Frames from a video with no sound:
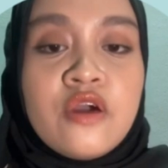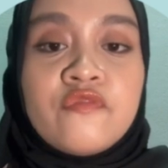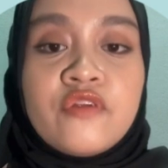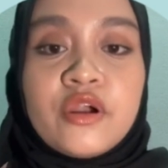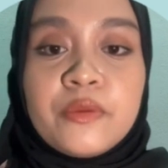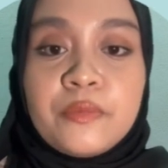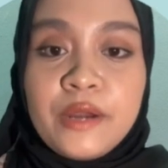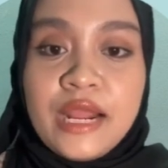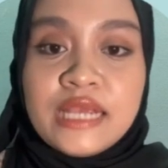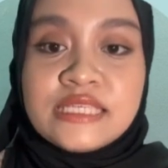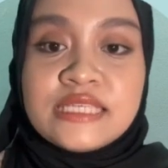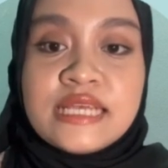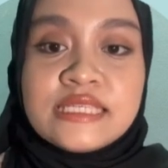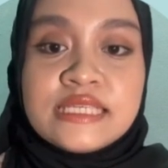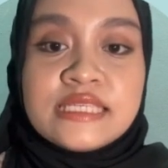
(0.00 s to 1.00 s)
for a
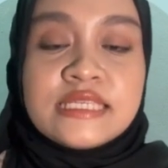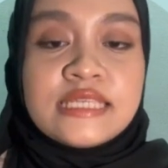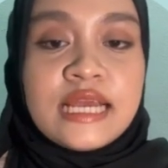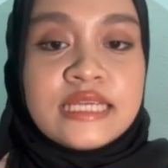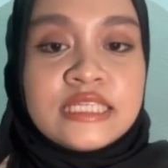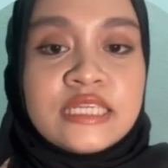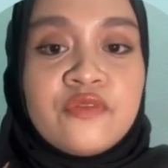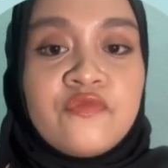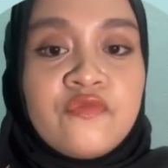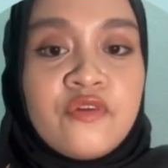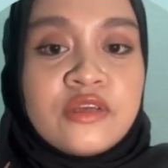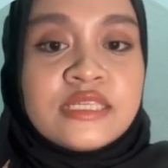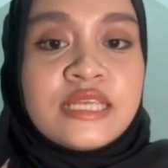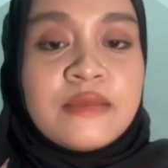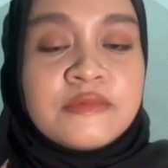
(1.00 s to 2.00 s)
price as in Section
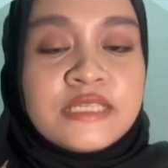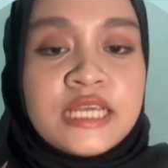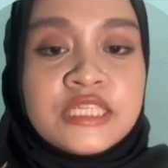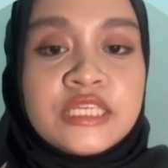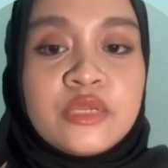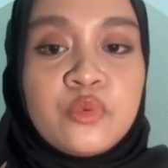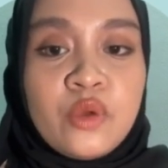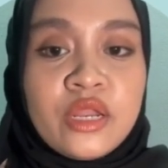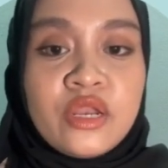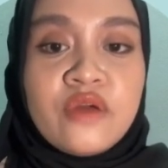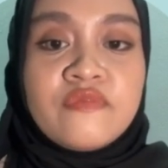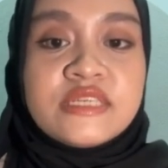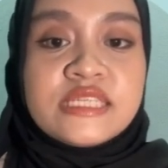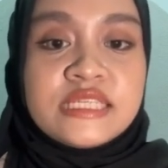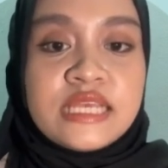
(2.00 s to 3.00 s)
4 Subsection 1
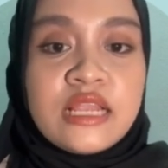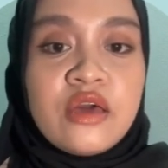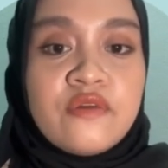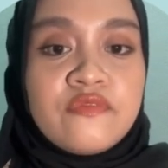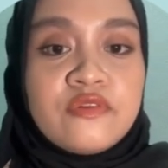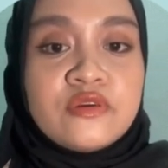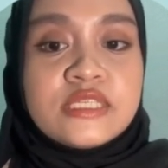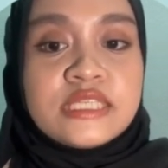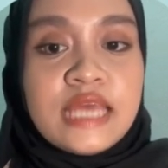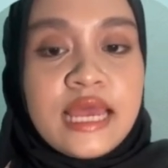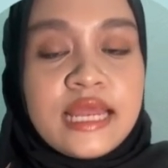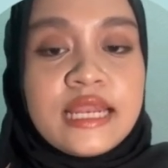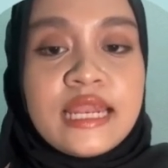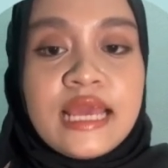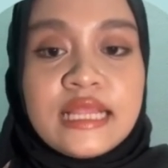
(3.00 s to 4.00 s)
of the Sale of Goods
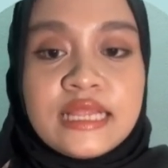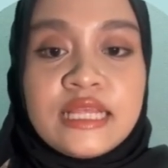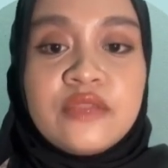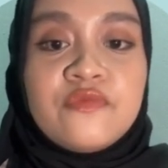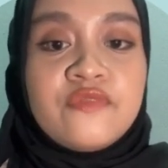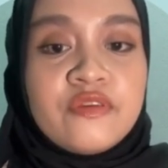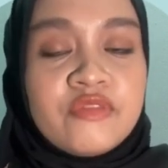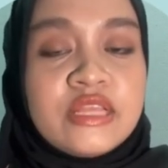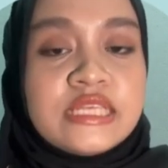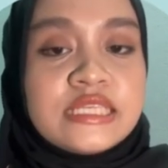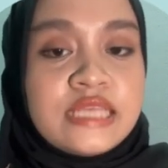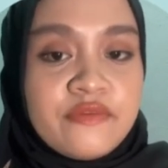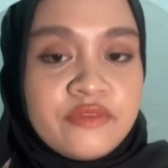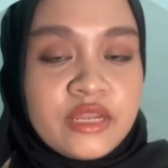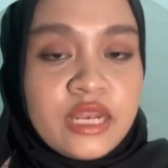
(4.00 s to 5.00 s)
Act
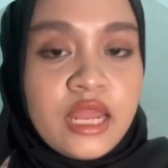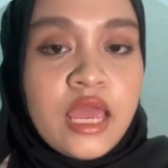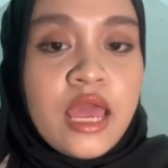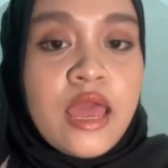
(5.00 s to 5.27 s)
1957.